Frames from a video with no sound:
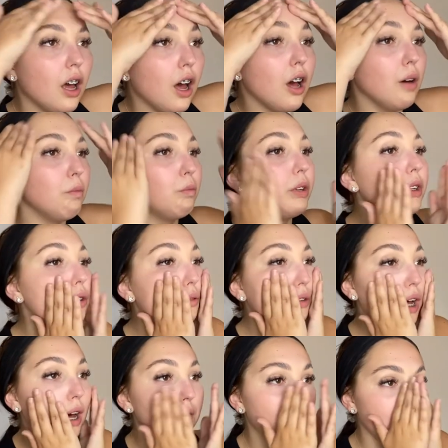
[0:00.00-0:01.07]
we
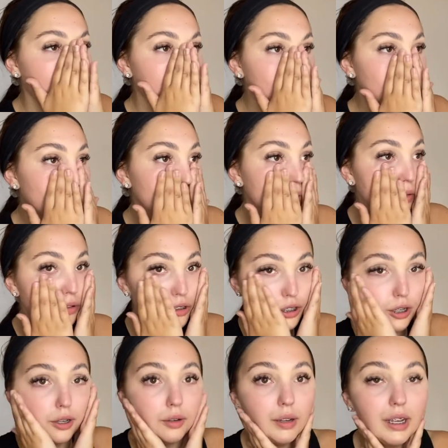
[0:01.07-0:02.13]
couldn't have it anymore,
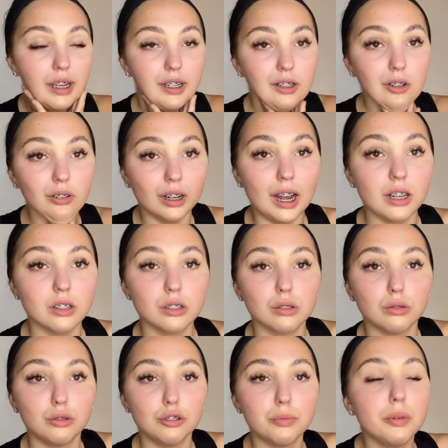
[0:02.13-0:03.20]
so it got
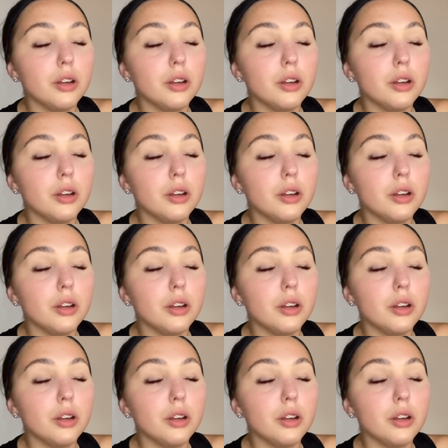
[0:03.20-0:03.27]
cancelled,